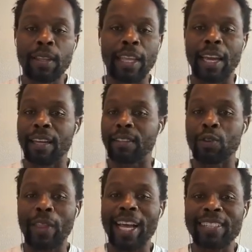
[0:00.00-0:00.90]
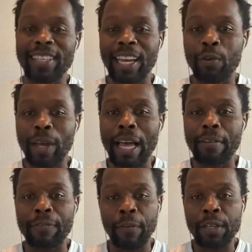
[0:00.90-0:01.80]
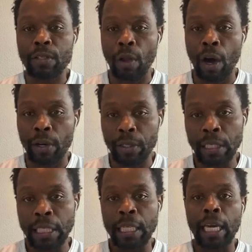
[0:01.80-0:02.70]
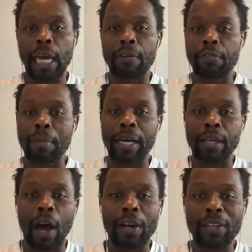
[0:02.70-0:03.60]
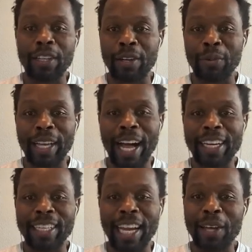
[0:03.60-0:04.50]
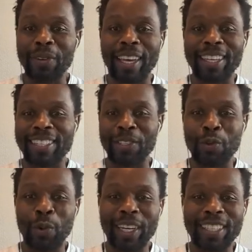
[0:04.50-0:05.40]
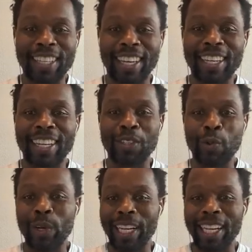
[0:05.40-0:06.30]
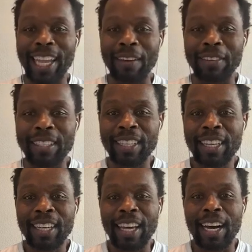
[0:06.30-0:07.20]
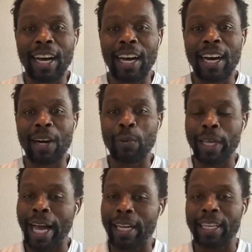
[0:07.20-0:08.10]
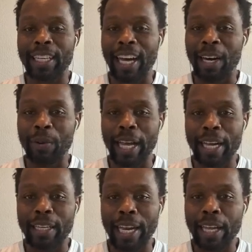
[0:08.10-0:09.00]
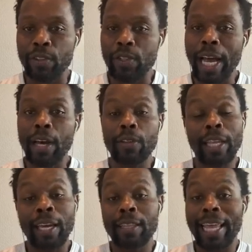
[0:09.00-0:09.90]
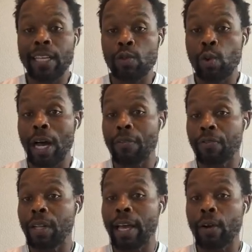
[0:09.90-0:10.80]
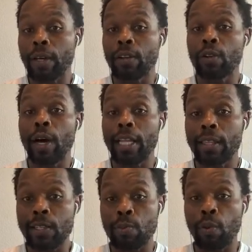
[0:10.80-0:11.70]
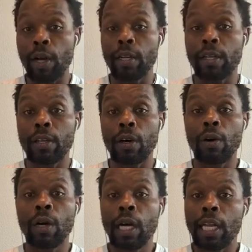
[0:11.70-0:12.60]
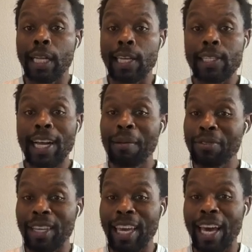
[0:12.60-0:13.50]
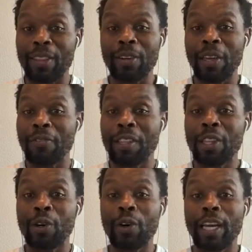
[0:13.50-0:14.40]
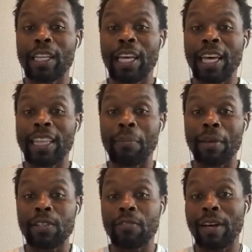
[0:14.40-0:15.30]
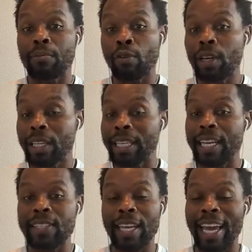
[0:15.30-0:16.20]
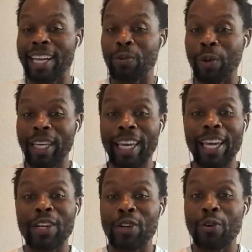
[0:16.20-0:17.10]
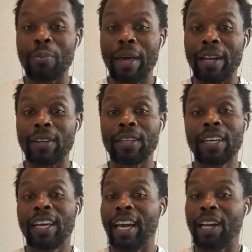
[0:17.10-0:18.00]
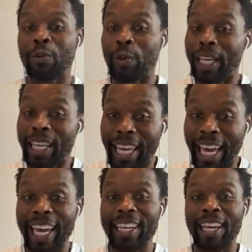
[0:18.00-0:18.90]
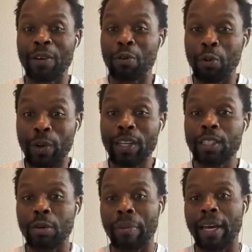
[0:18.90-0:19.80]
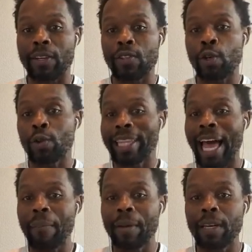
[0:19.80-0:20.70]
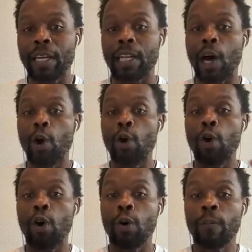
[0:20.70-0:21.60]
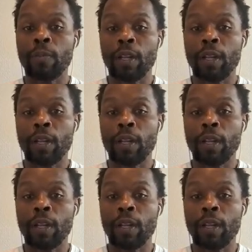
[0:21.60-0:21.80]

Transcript: Then 2008 we have our first daughter, and for my daughter, then we got another kids in 2010 and 2011. Uh, we got a uh, we got another child. Then that's why I feel like okay, you know, at this point, you know, let's come together even though in the in the midst of our brokenness and we can do better and we can and we will do better so that mean in the whole